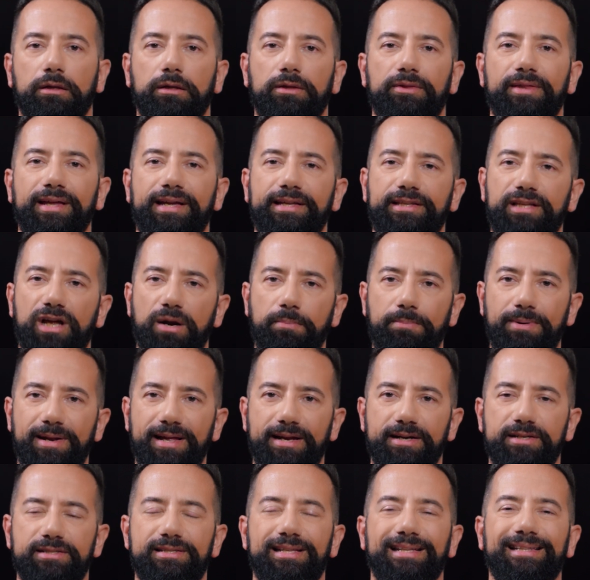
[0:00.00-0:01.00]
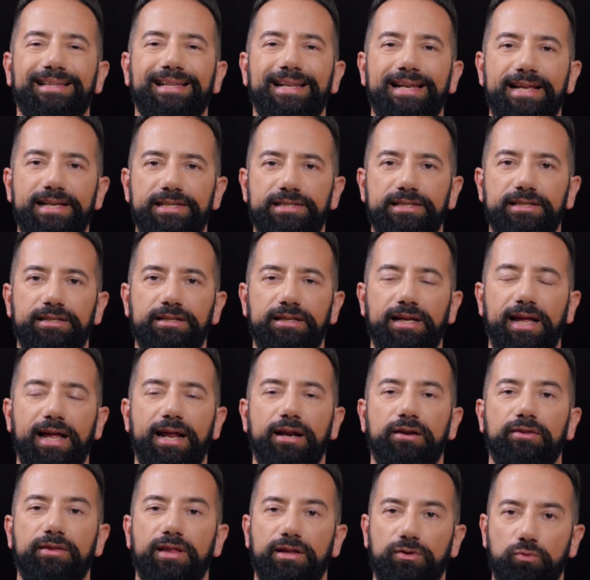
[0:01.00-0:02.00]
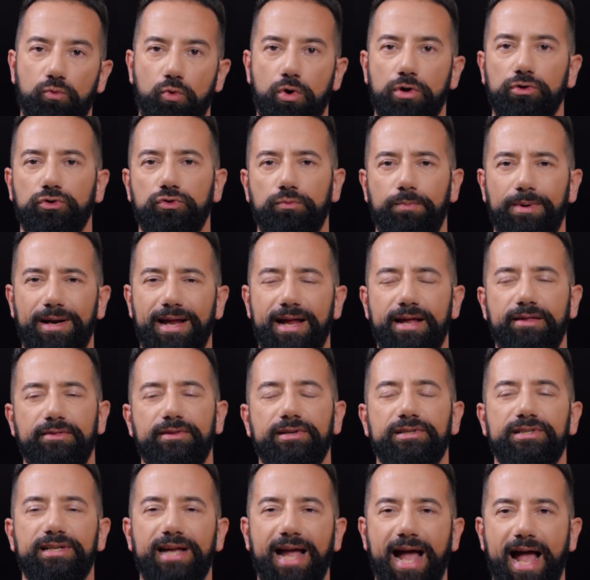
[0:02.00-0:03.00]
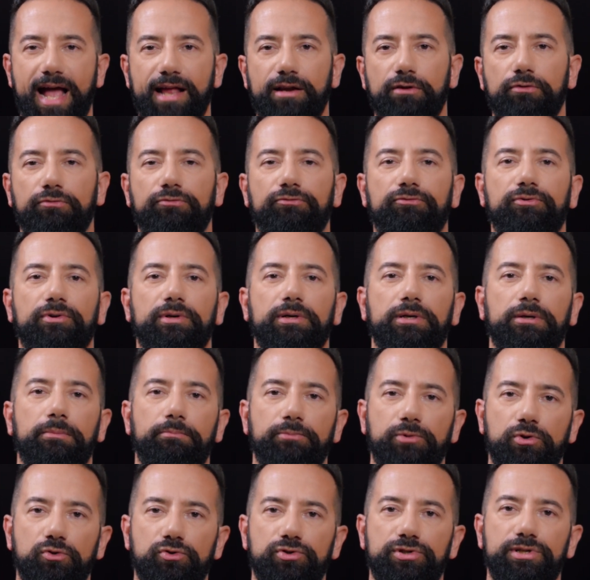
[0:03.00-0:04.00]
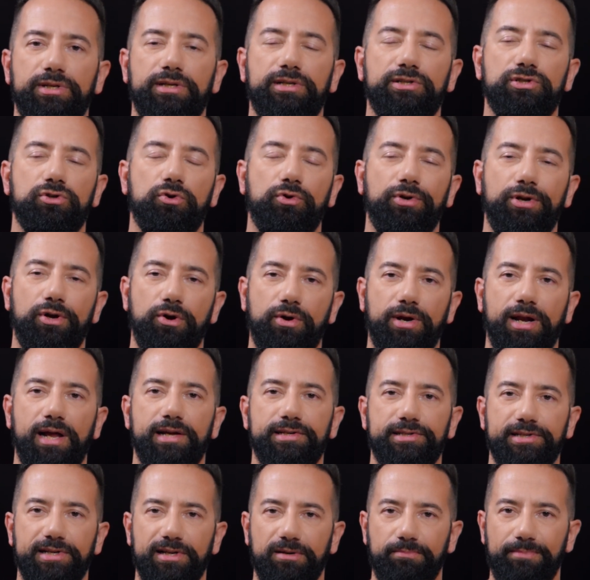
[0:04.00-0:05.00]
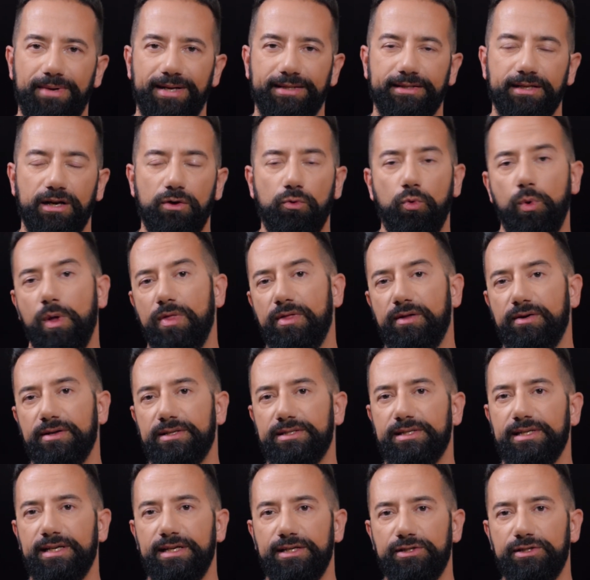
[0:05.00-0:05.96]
The guitar players that listen and that want to play this kind of music, so neoclassical metal, whether it's